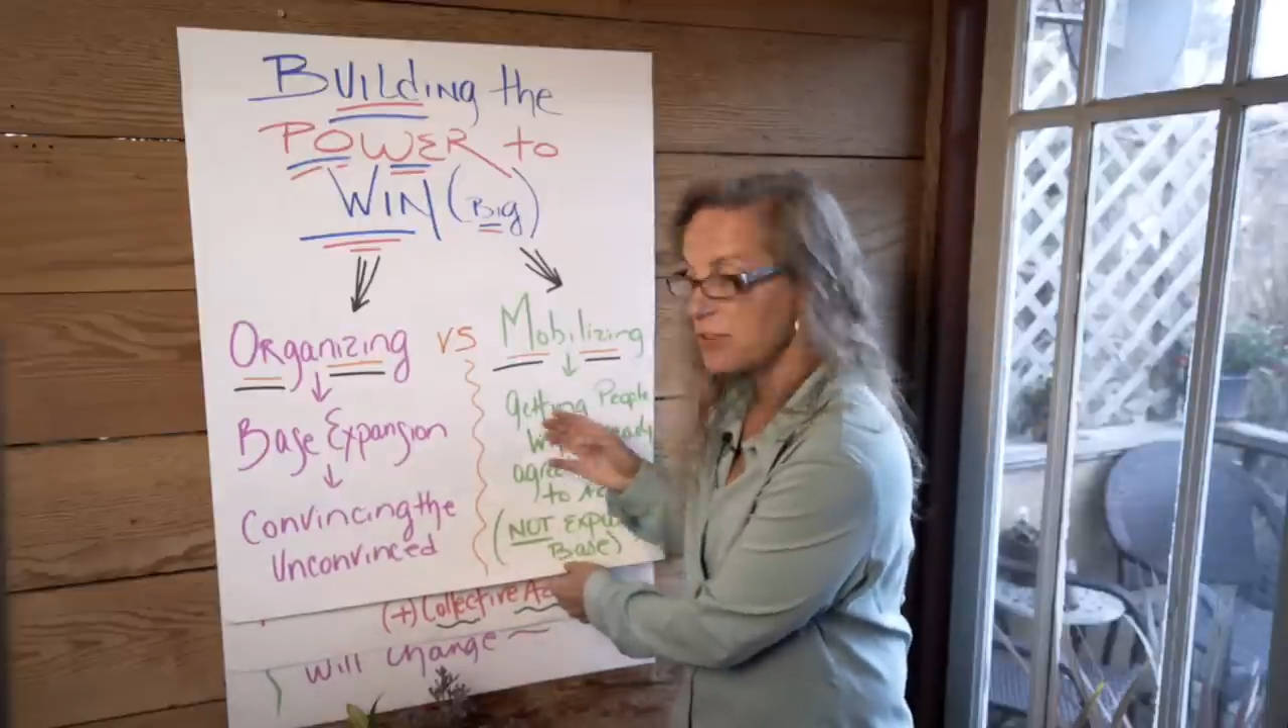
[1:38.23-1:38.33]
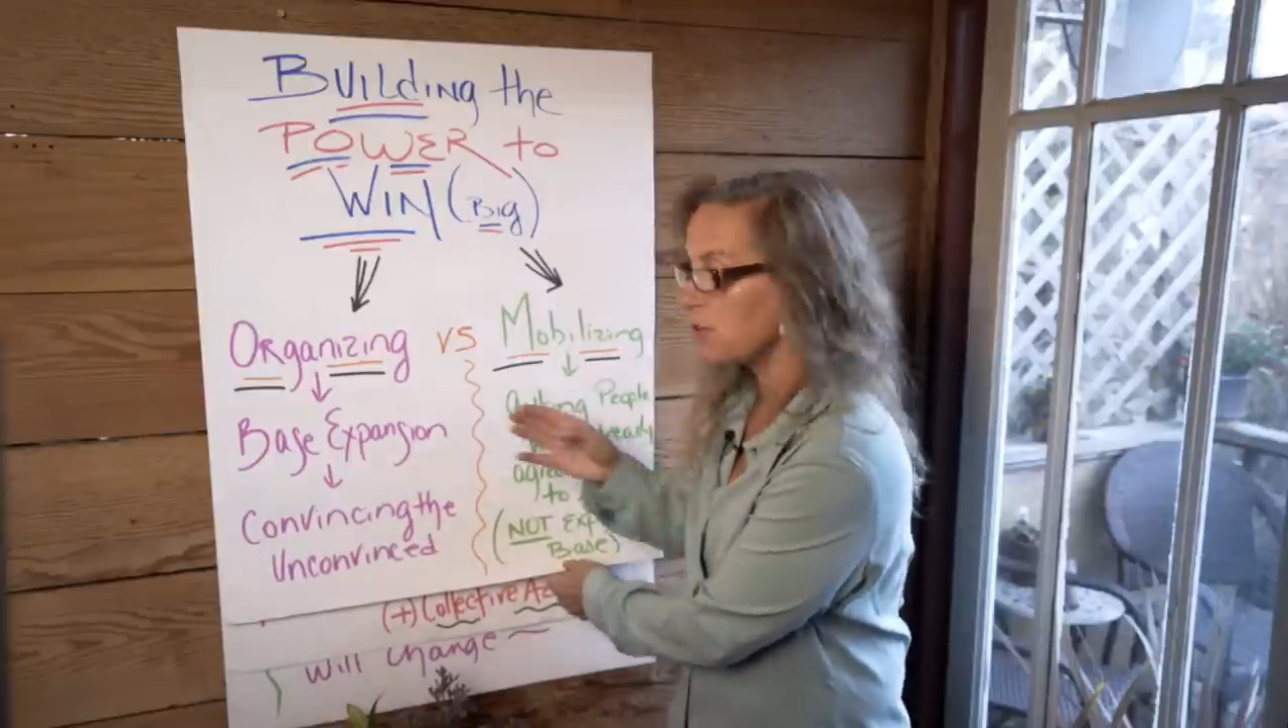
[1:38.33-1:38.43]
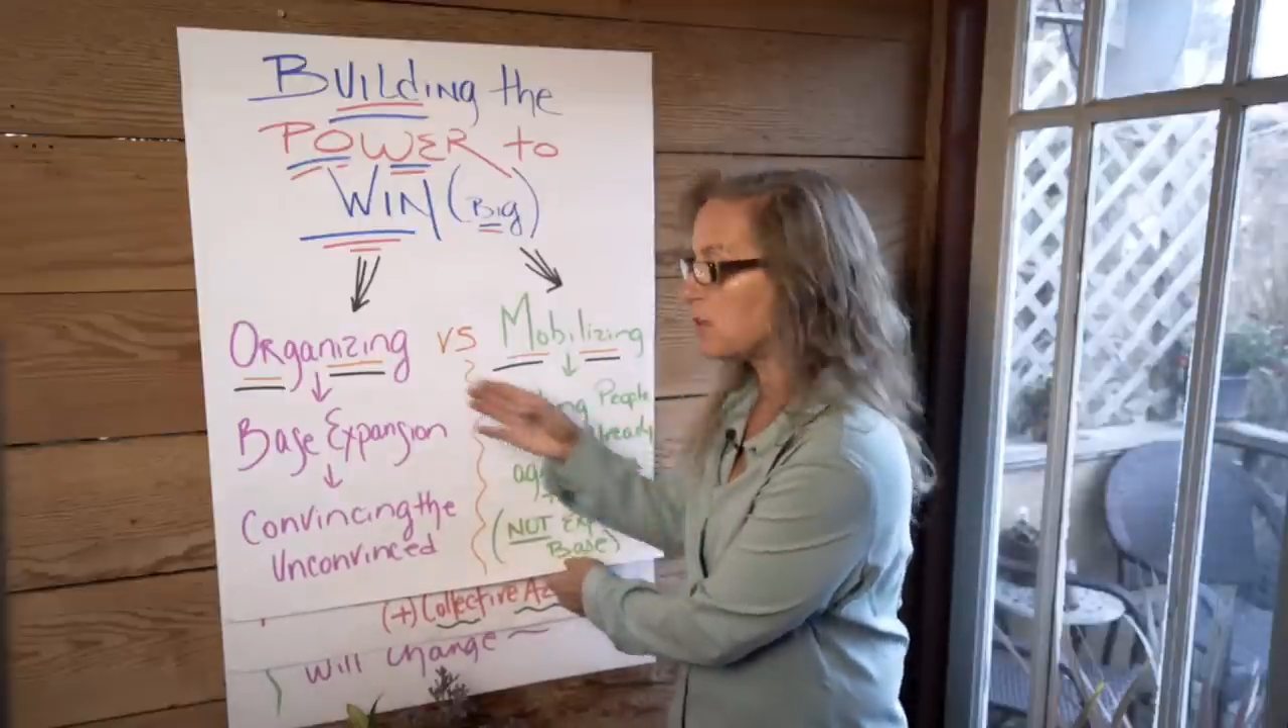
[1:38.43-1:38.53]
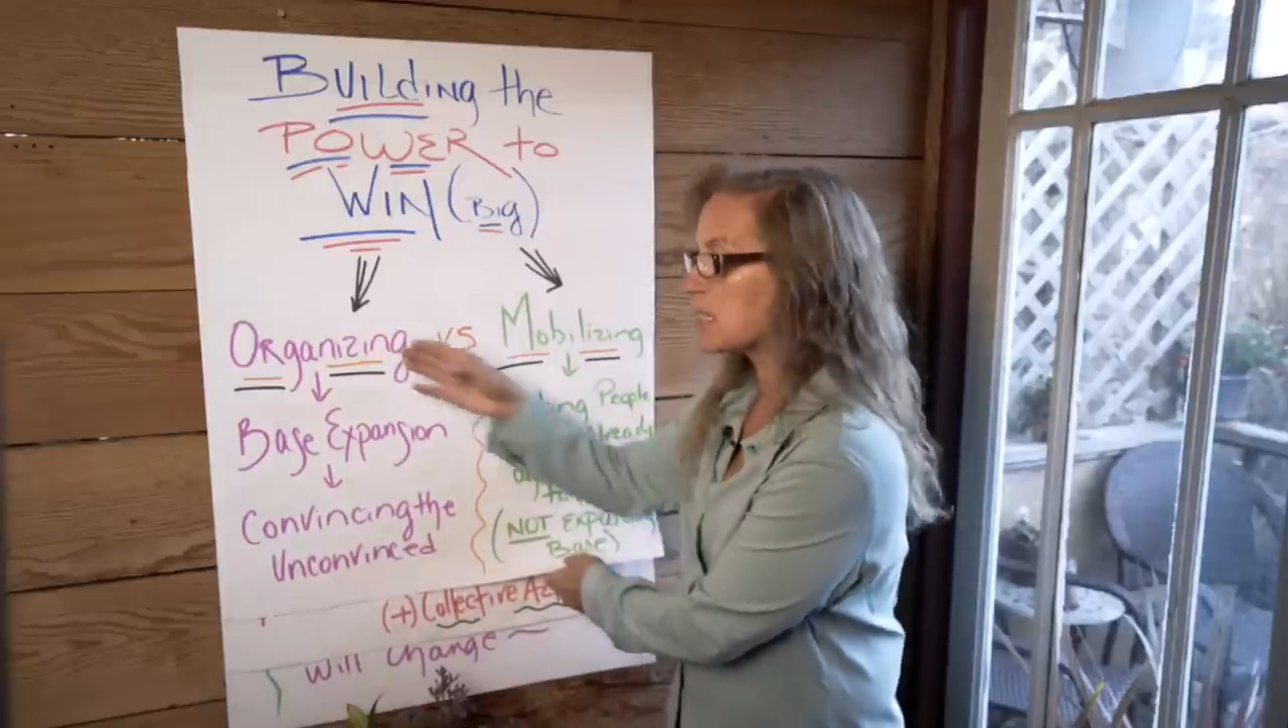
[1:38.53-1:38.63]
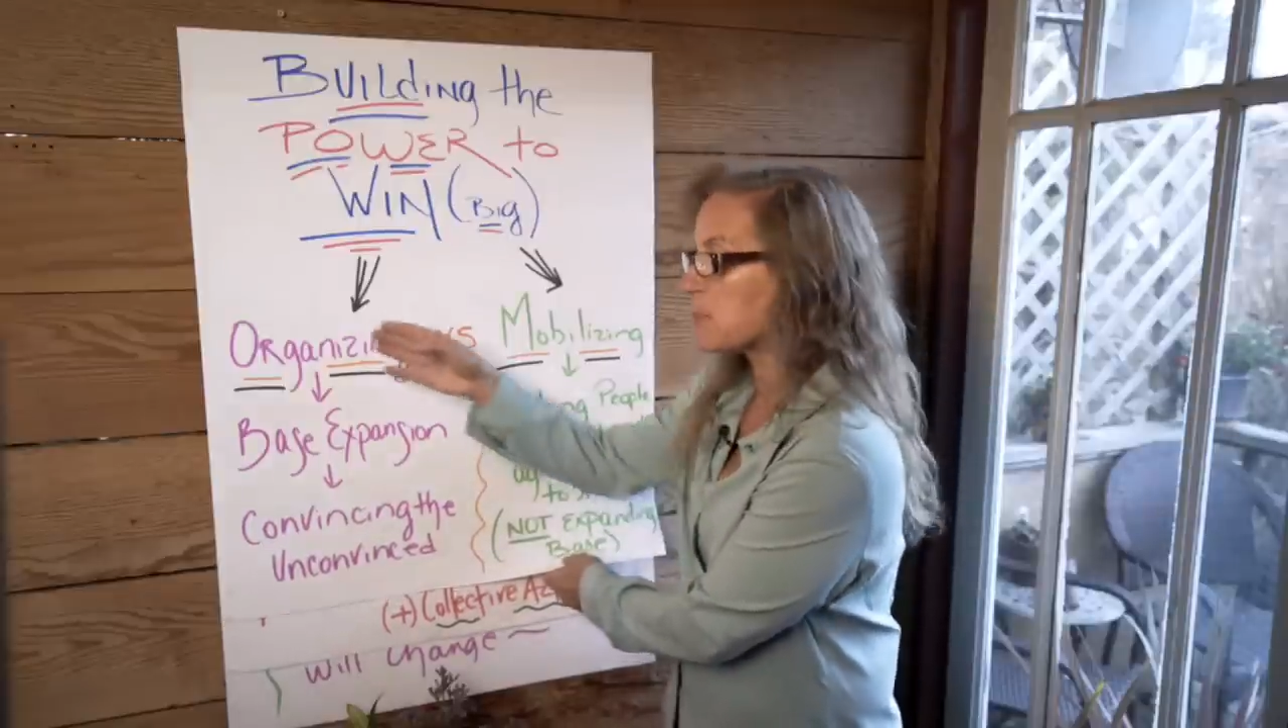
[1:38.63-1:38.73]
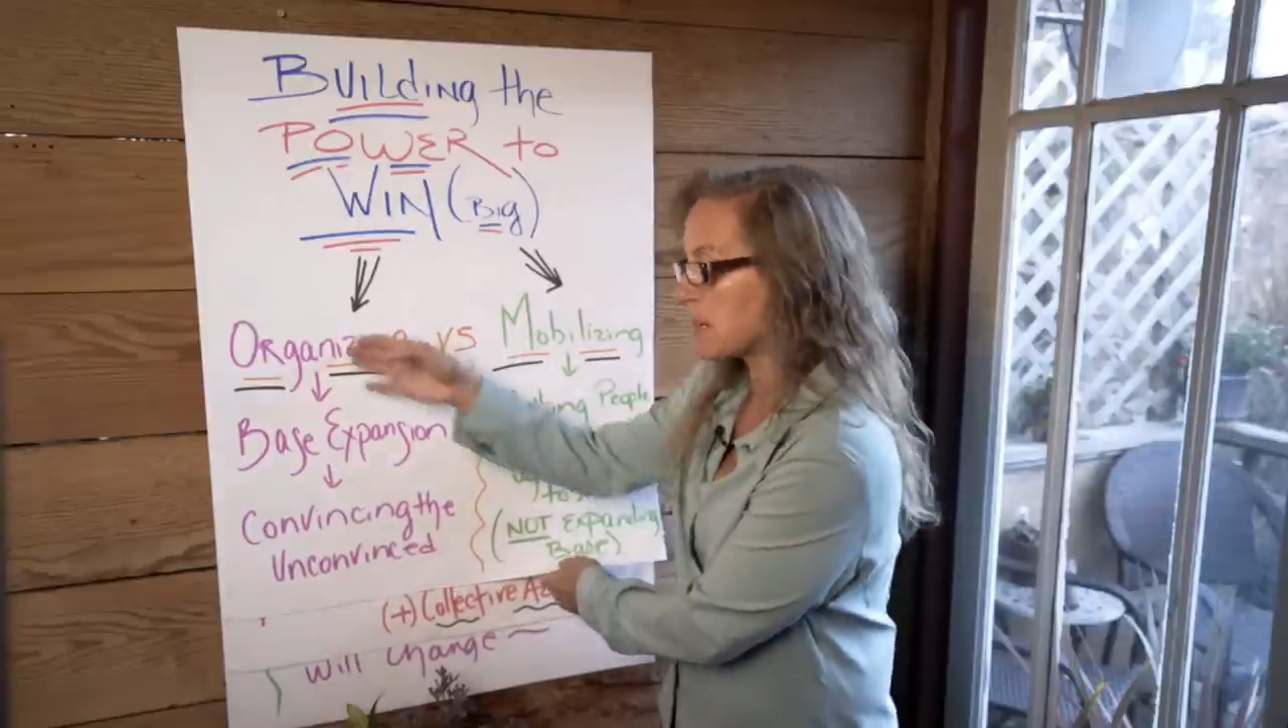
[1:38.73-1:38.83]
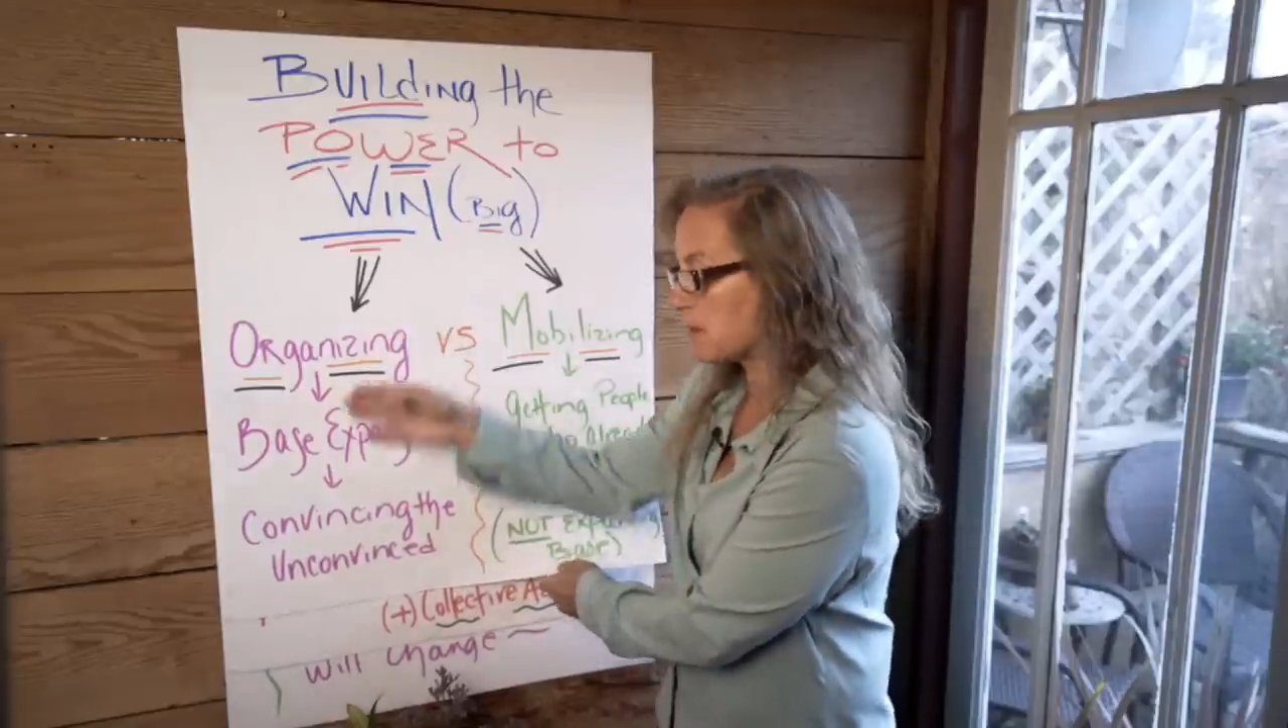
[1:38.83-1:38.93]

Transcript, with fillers: you and spend